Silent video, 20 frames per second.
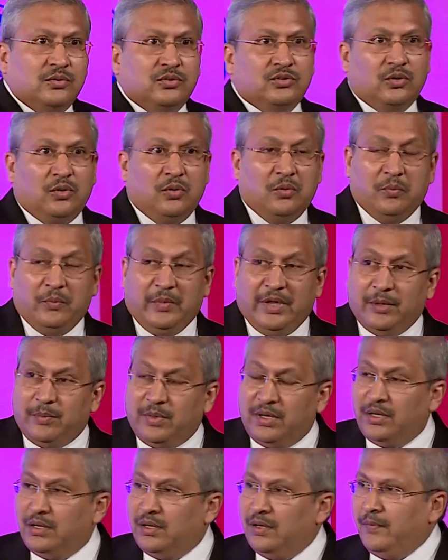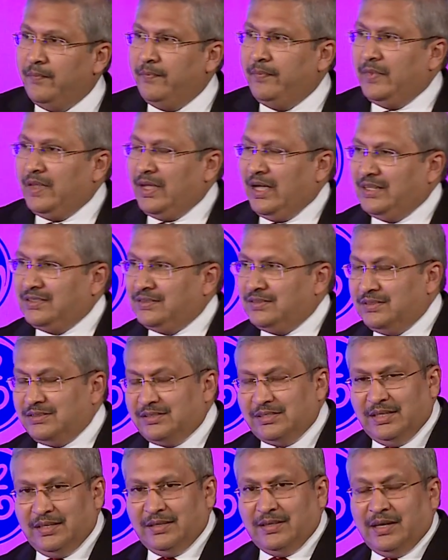So maybe, as they
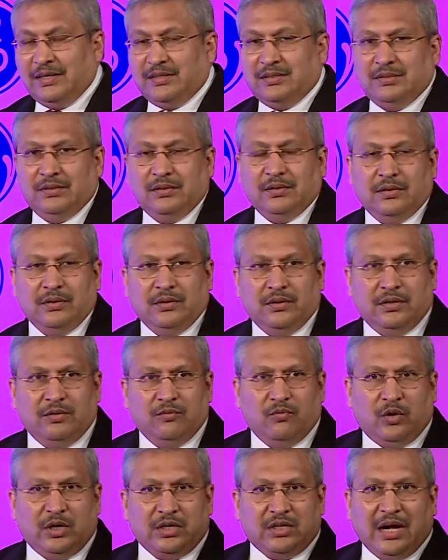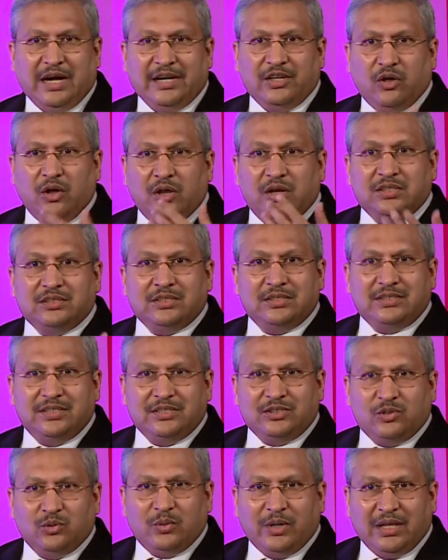say that what cardiology
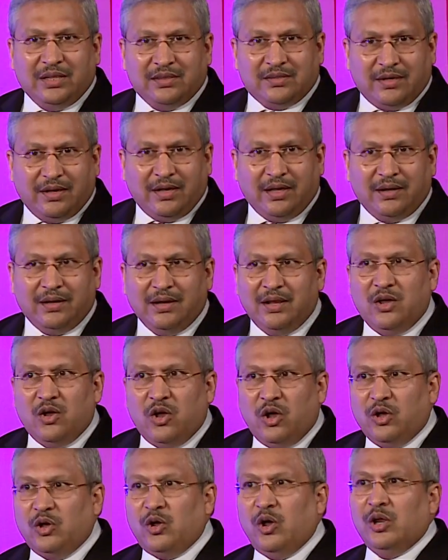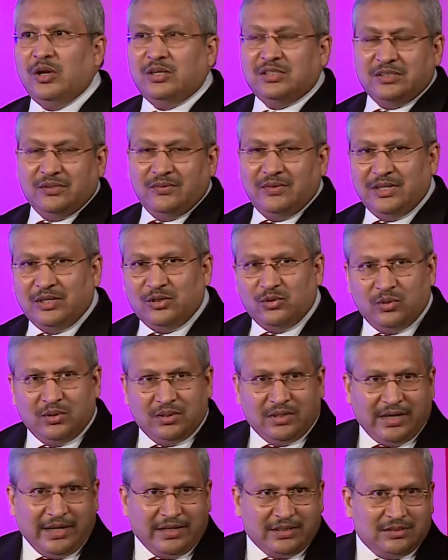did to healthcare, oncology will do in
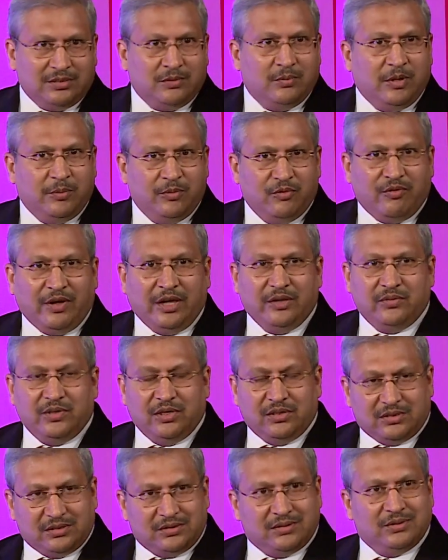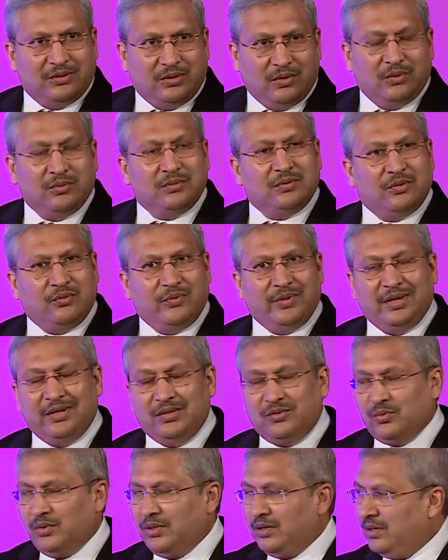the next maybe 5 years. The
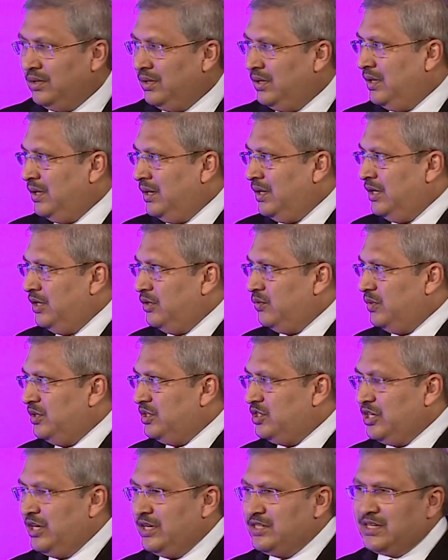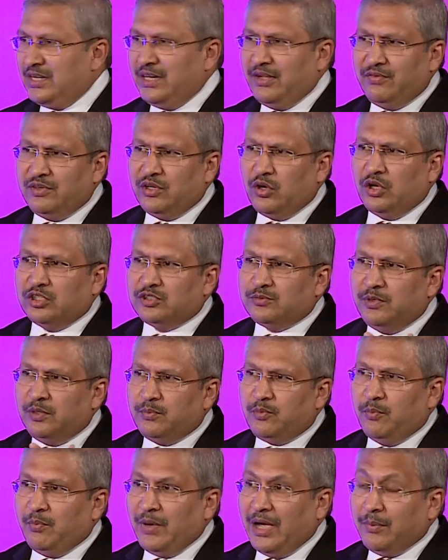way it will change, and every hospital
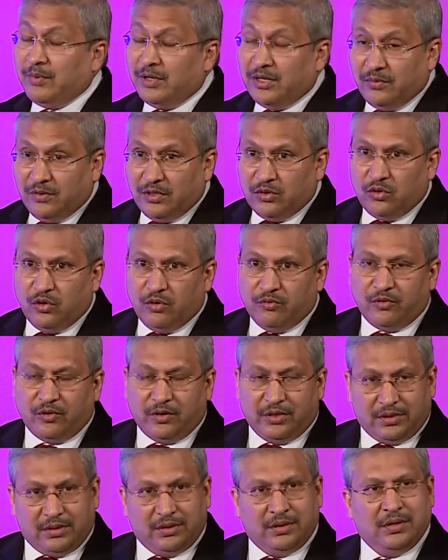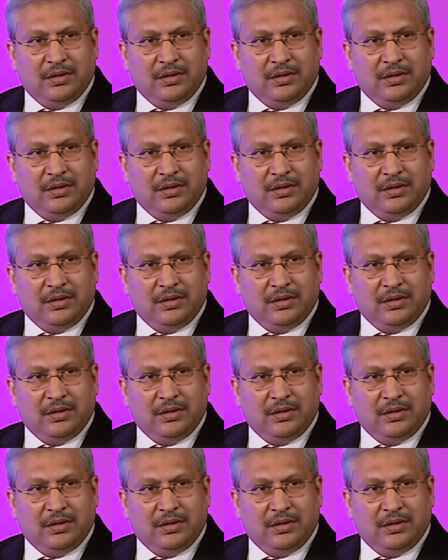probably will go for it.